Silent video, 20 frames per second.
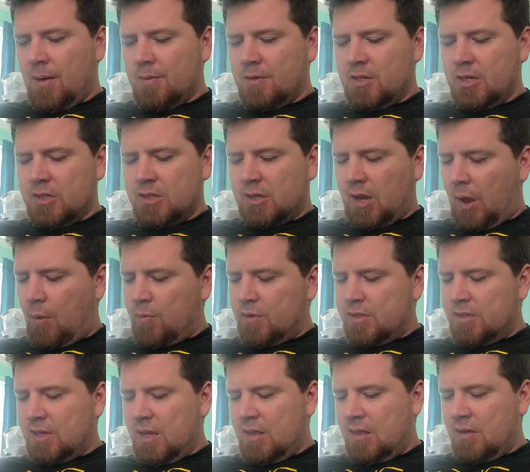Just I
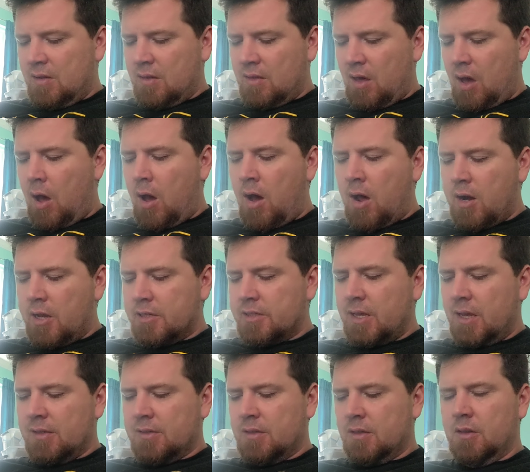would say that Onyx
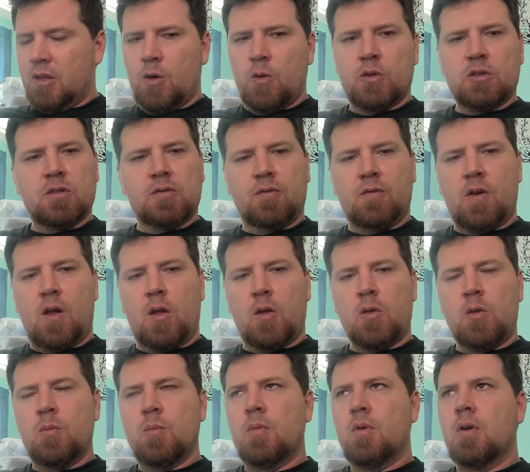has the lowest
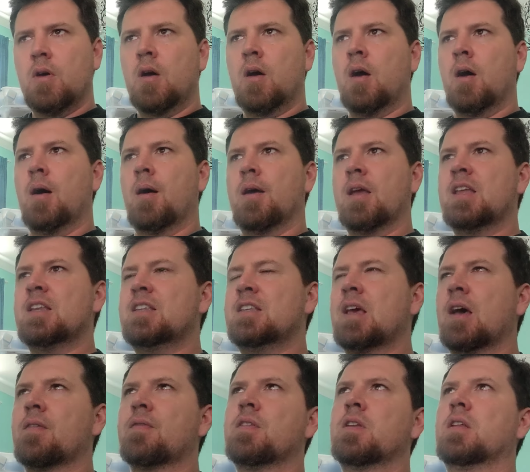volume. It
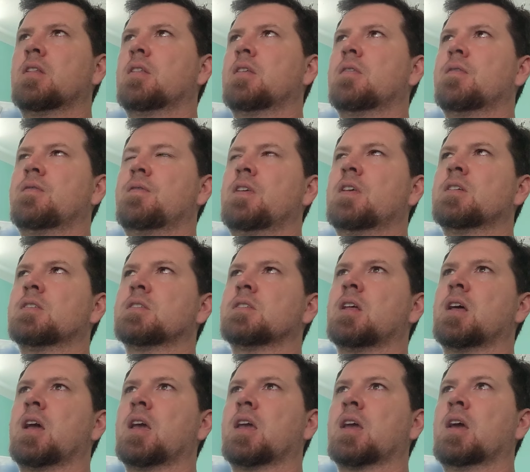definitely feels
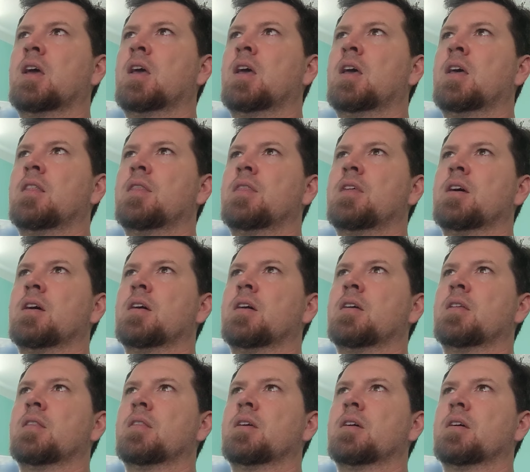like
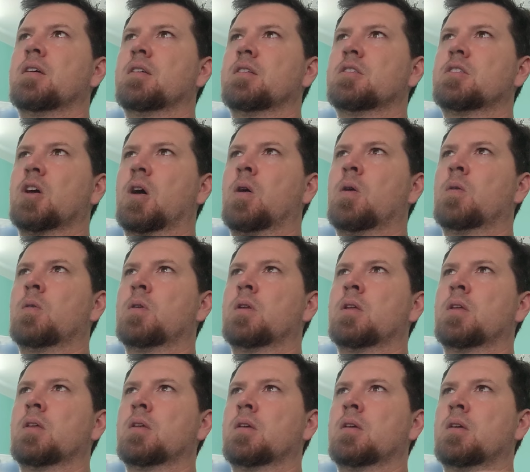the tone,
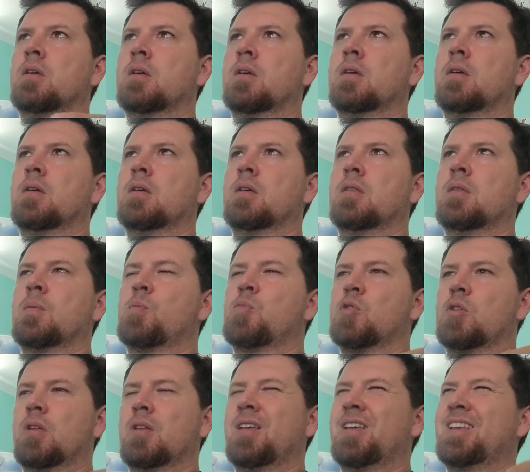
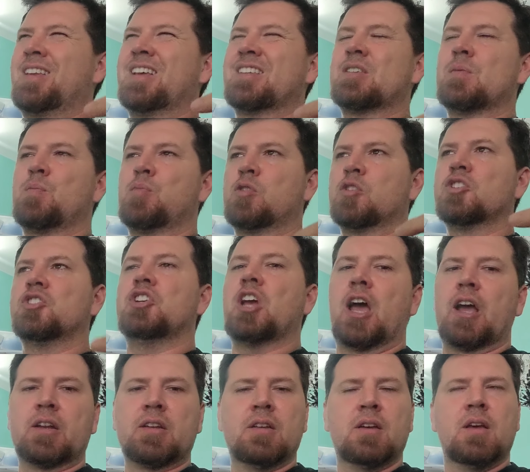it doesn't
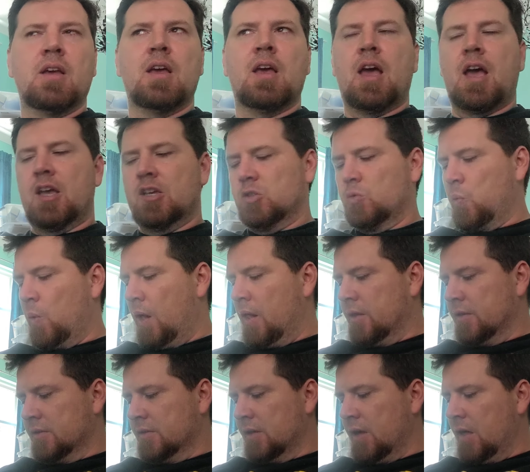project as
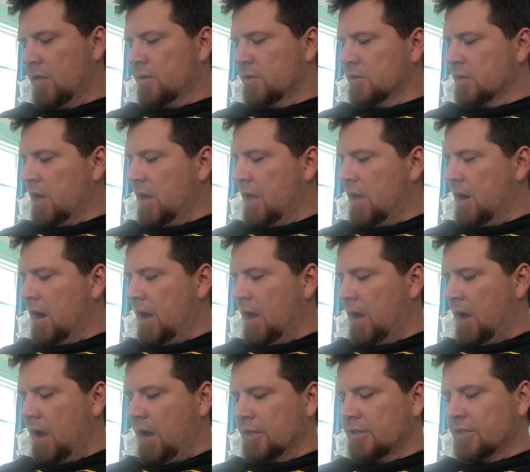well as the others, and
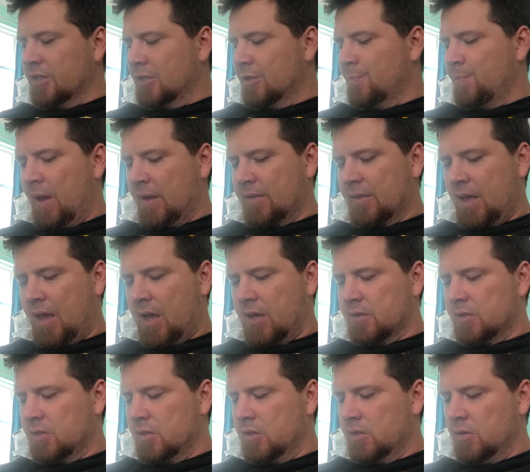I suspect that
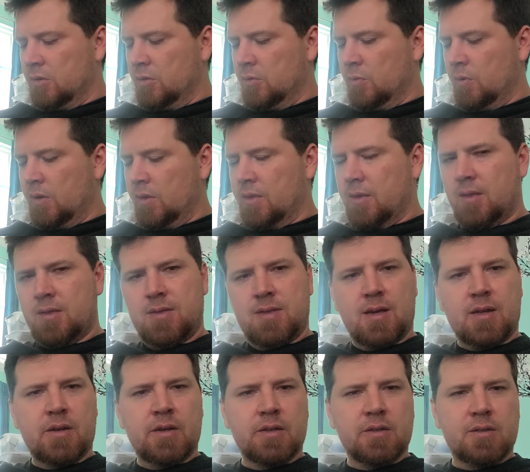has to do with the
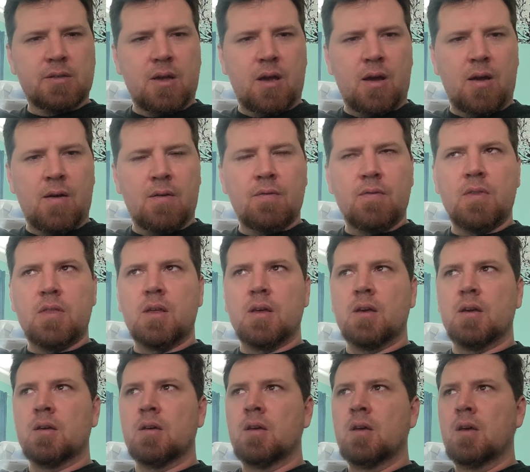thickness of
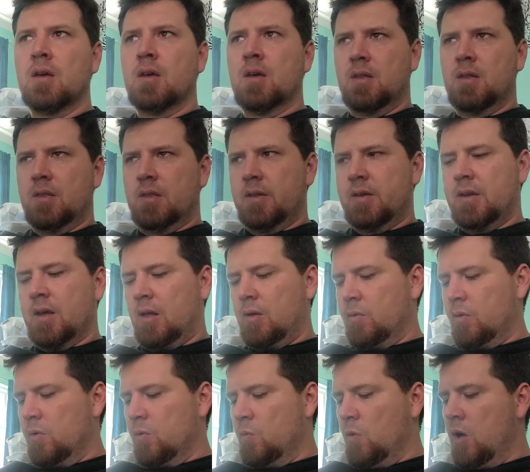the
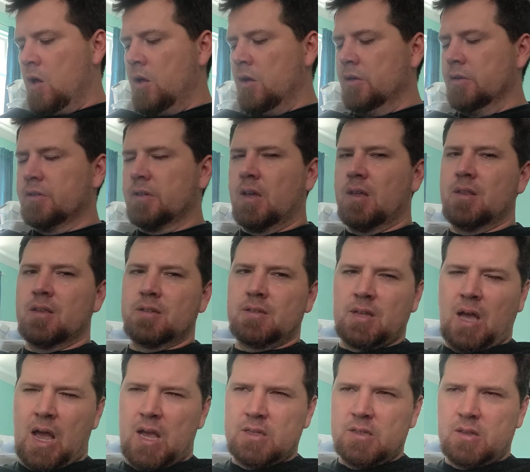Delrin walls and the
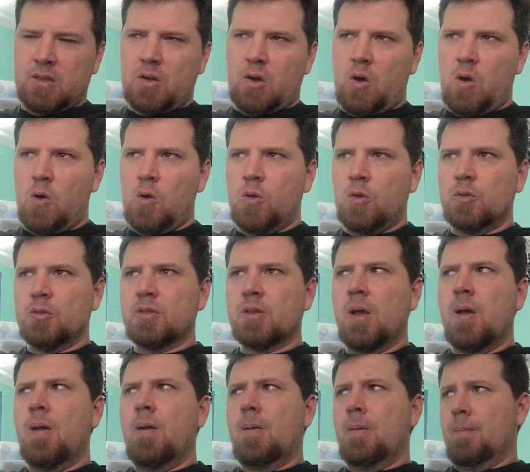size of the holes.
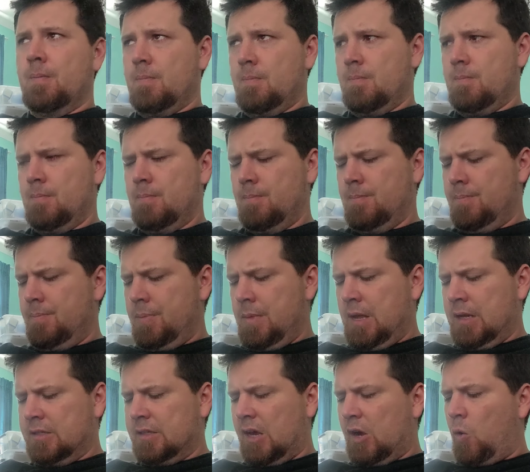
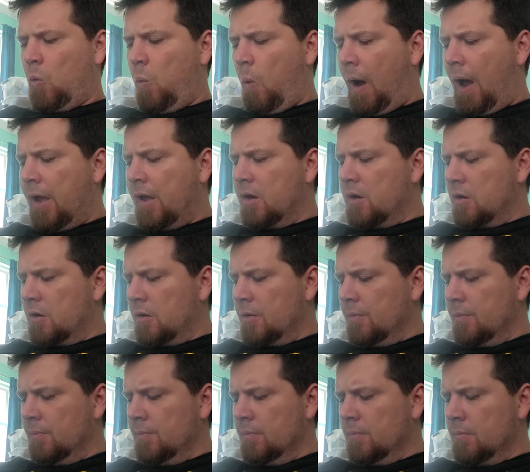It's a
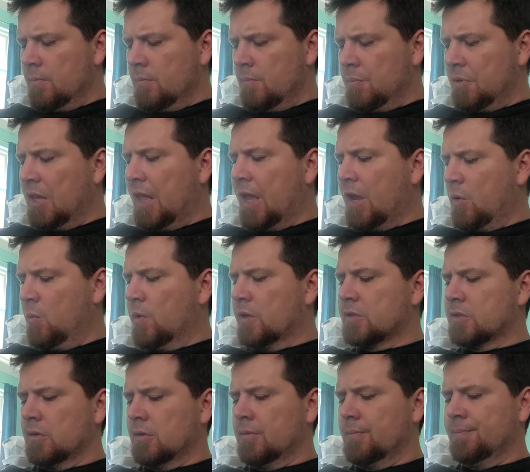quieter playing
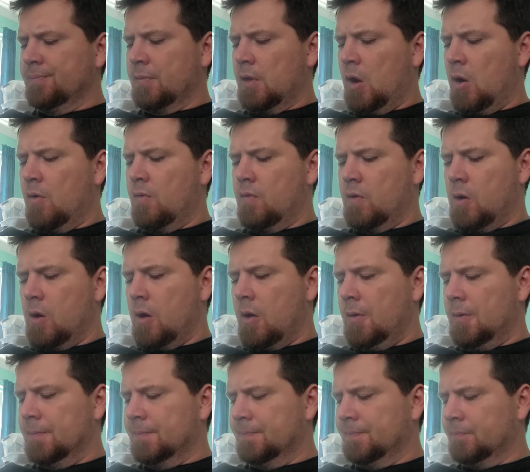whistle
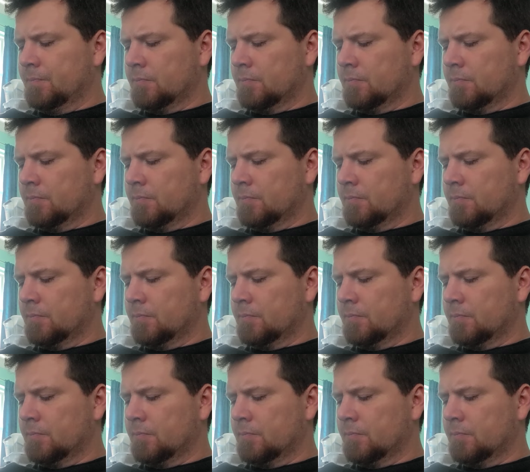overall.